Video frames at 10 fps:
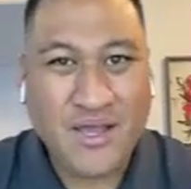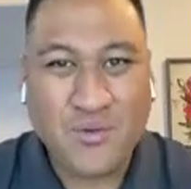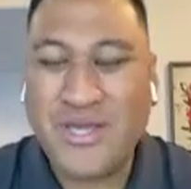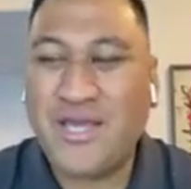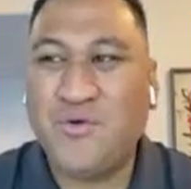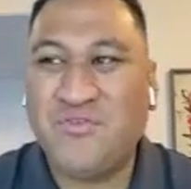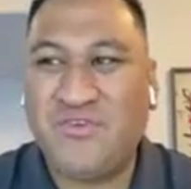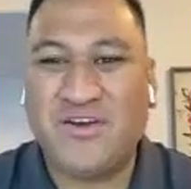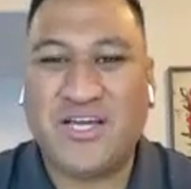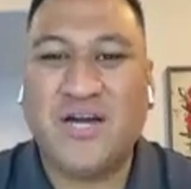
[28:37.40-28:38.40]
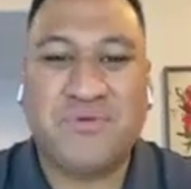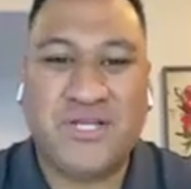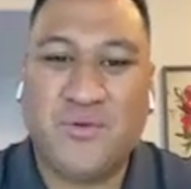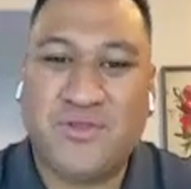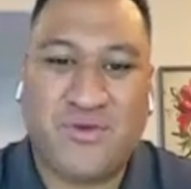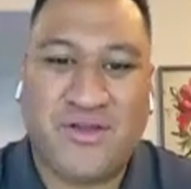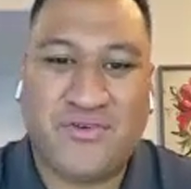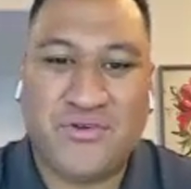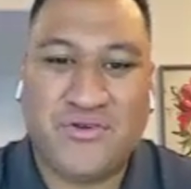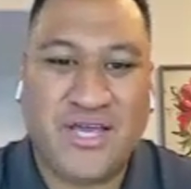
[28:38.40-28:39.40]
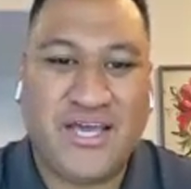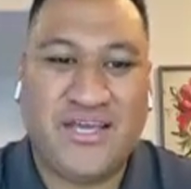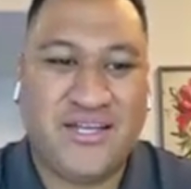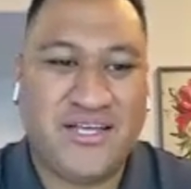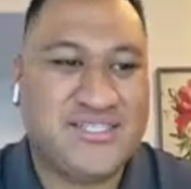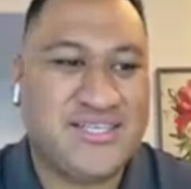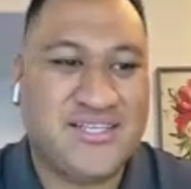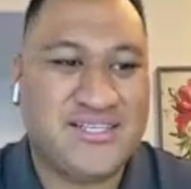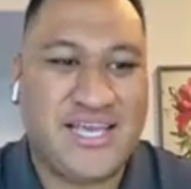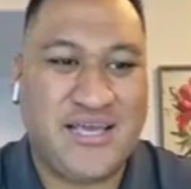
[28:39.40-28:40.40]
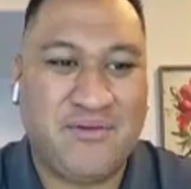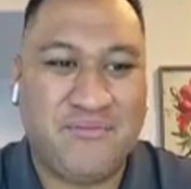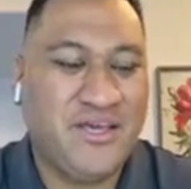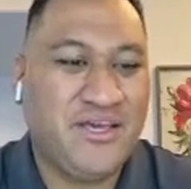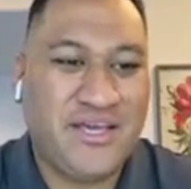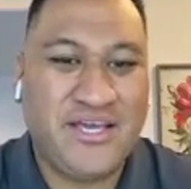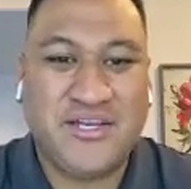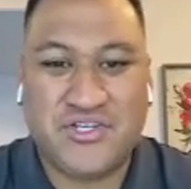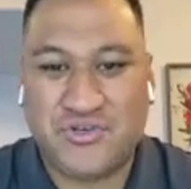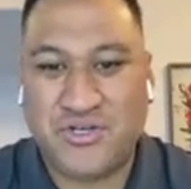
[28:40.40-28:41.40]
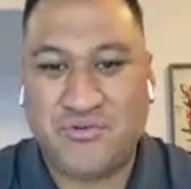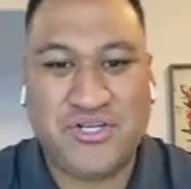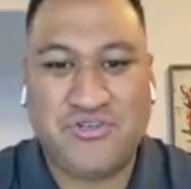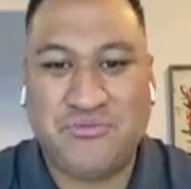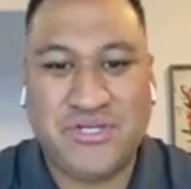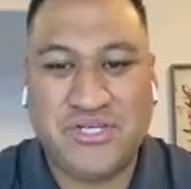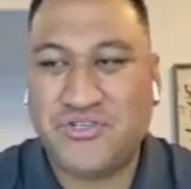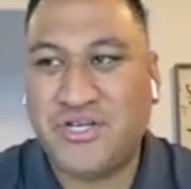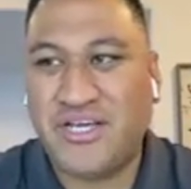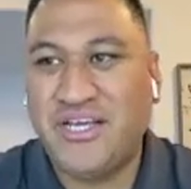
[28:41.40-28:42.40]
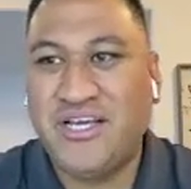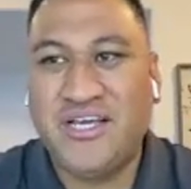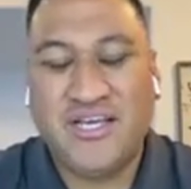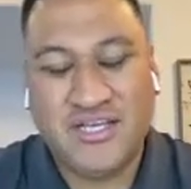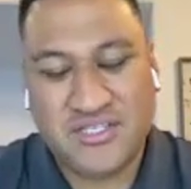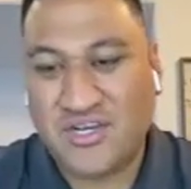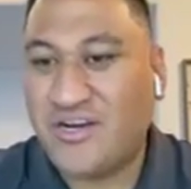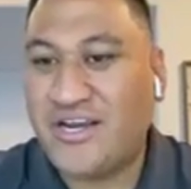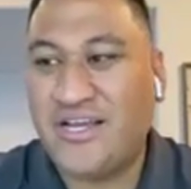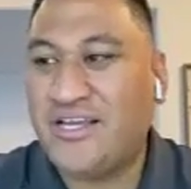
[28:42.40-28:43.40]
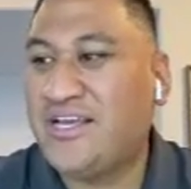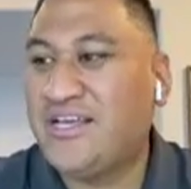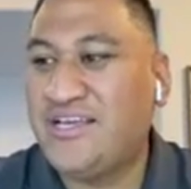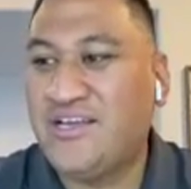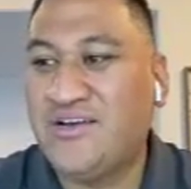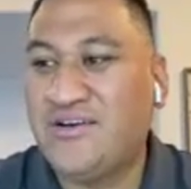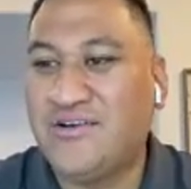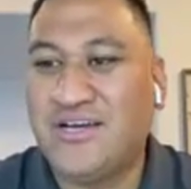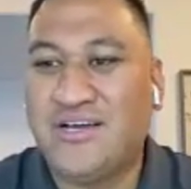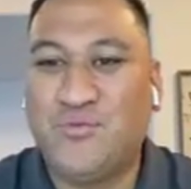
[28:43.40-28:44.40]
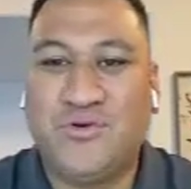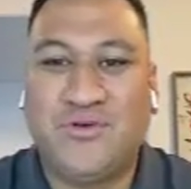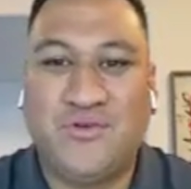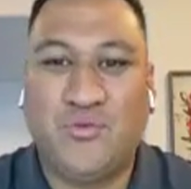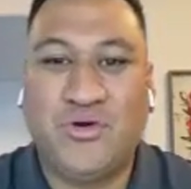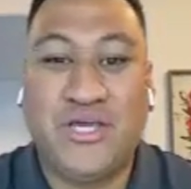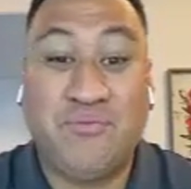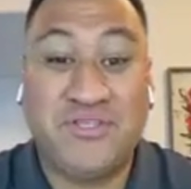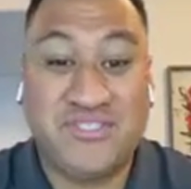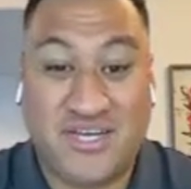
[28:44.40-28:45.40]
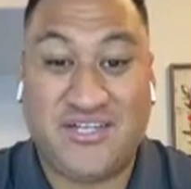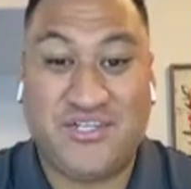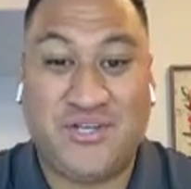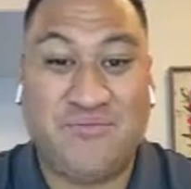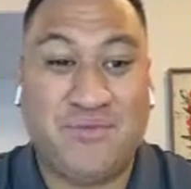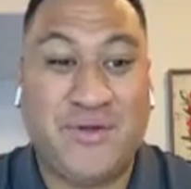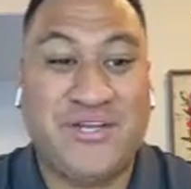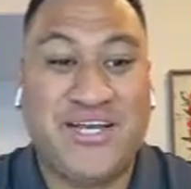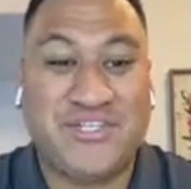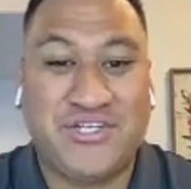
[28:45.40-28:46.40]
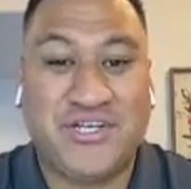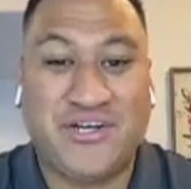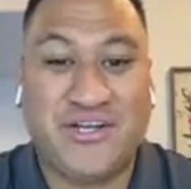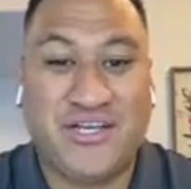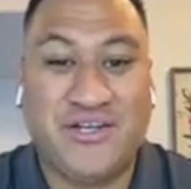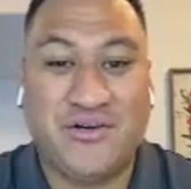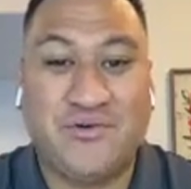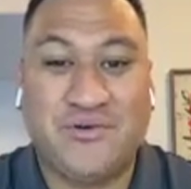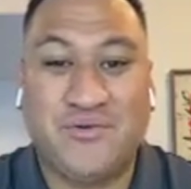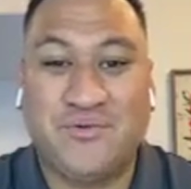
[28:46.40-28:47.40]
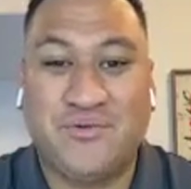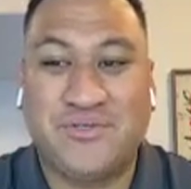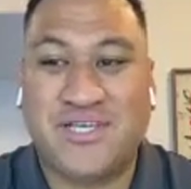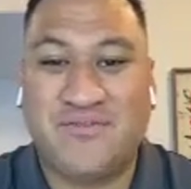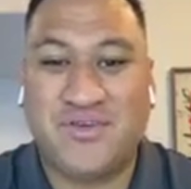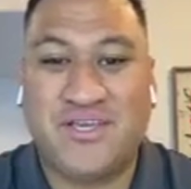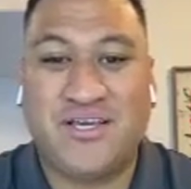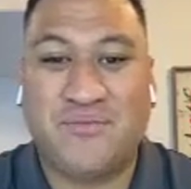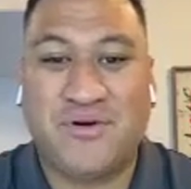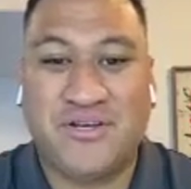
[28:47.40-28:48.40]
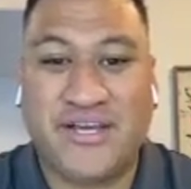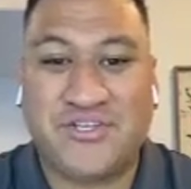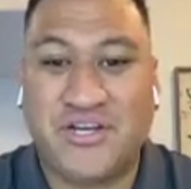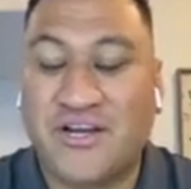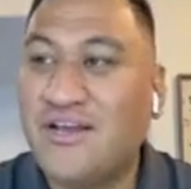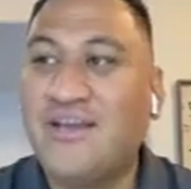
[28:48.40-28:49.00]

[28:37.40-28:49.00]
We found a company with revenue, and it's in the same industry, restroom industry. Sorry, we'll keep in touch, and probably next year, we'll see if you can come on next year.